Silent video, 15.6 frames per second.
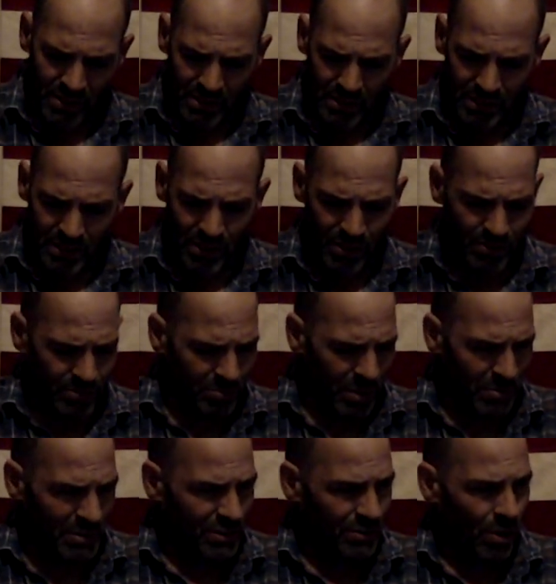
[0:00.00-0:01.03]
you know,
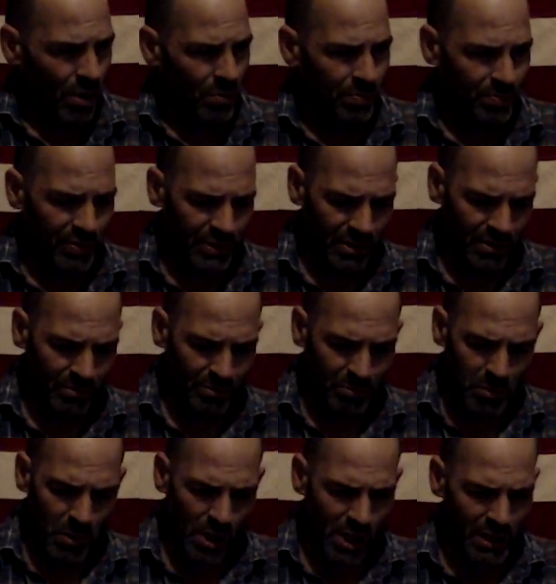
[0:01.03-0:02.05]
maybe soap for your
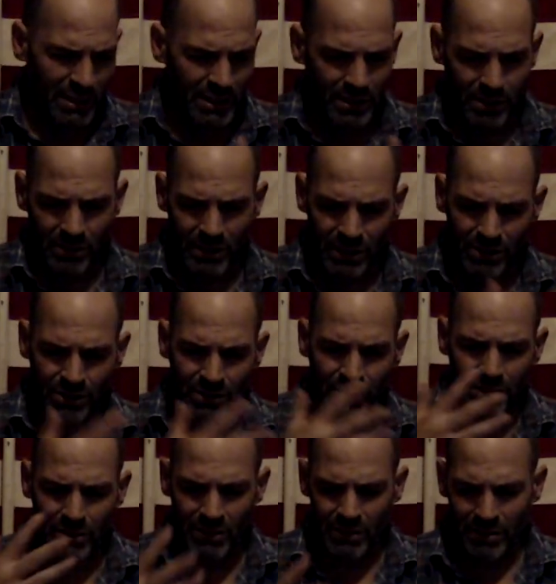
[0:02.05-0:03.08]
body and your
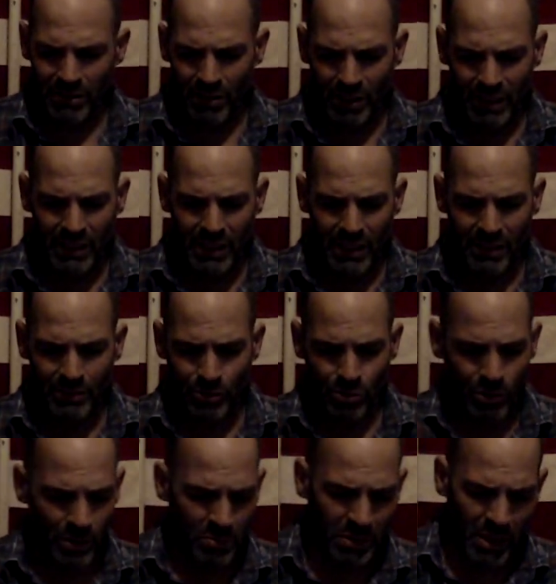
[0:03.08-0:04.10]
dishes and, you know, that kind of
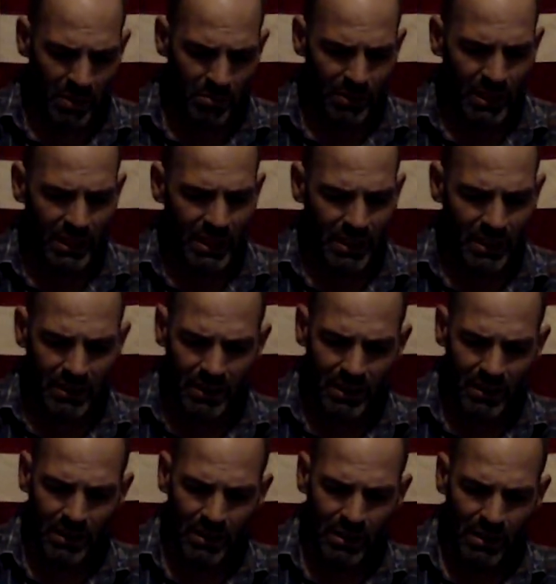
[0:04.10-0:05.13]
toilet paper, that kind of
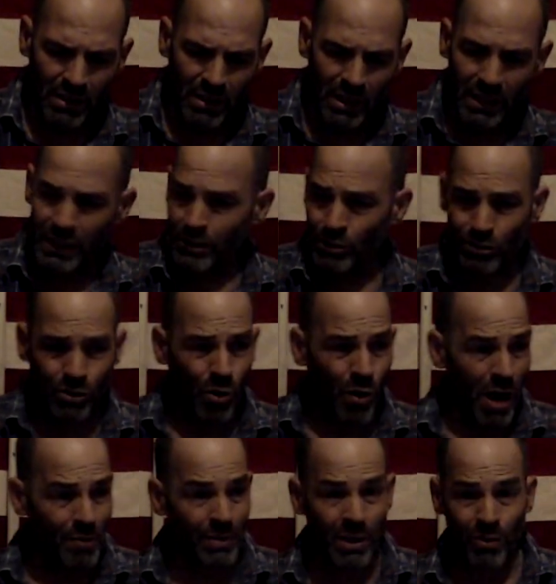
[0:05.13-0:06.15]
thing. And then you still
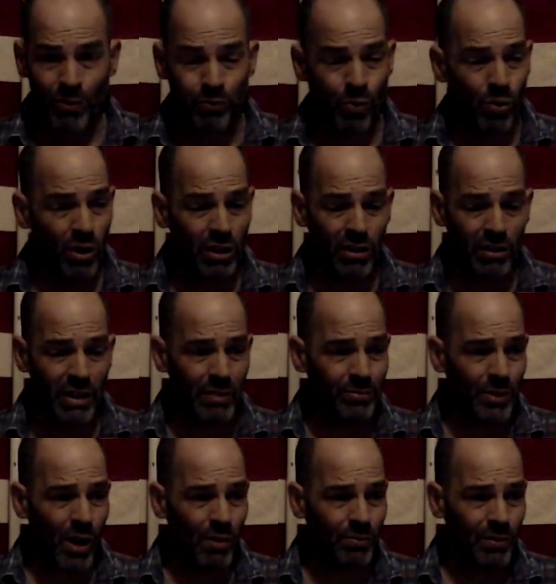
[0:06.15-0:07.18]
have another $400 left
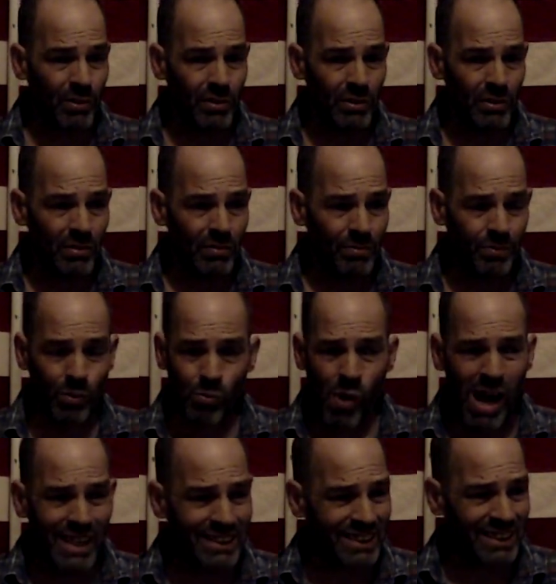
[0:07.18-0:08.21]
over. For
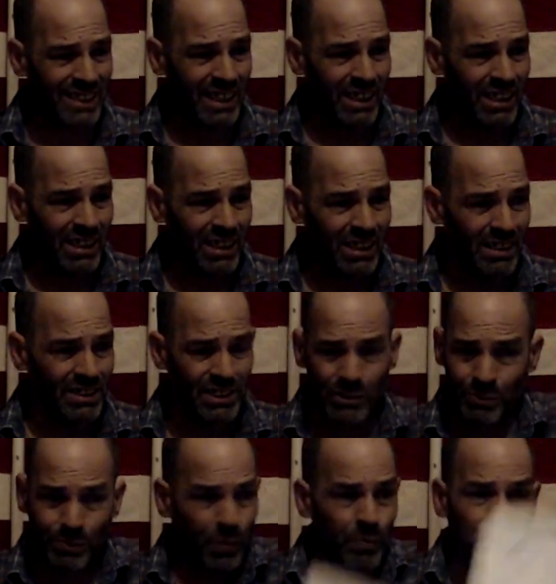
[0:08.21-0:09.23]
what? Just
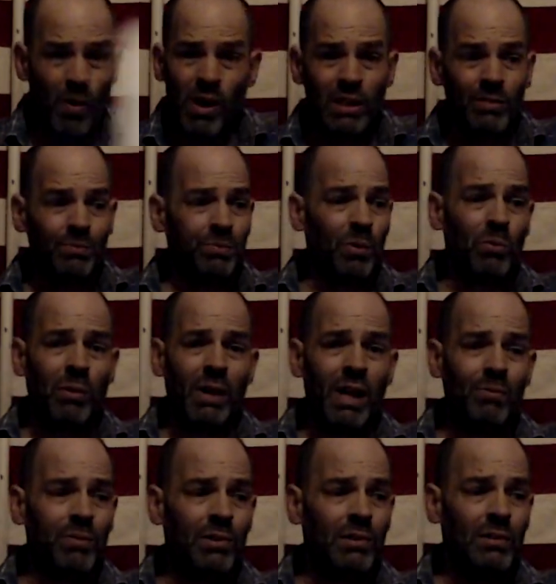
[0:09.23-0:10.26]
for fun, for
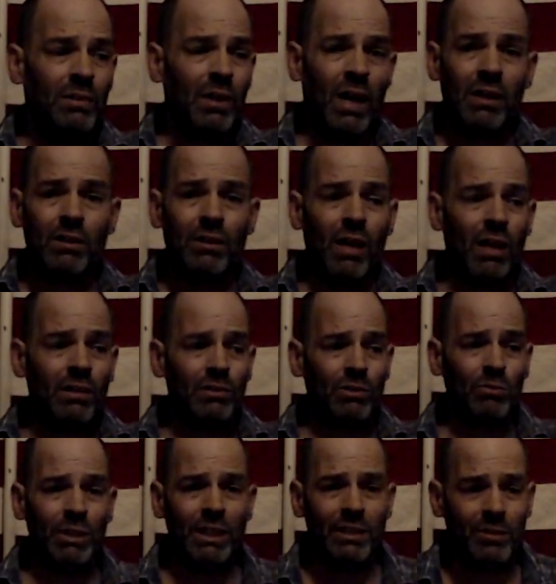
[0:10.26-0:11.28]
whatever. $100 a
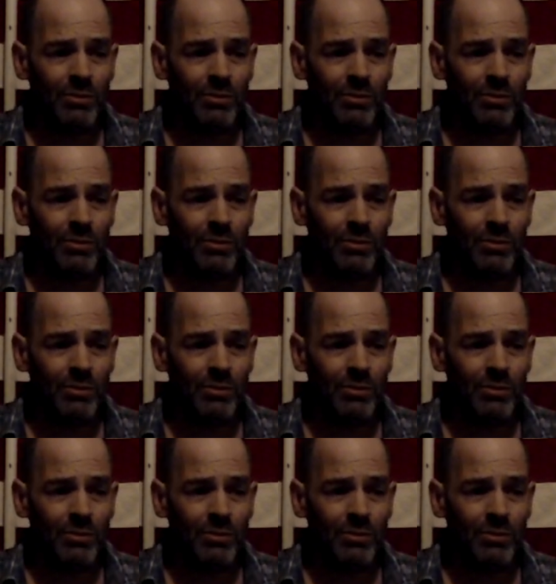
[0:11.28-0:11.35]
week.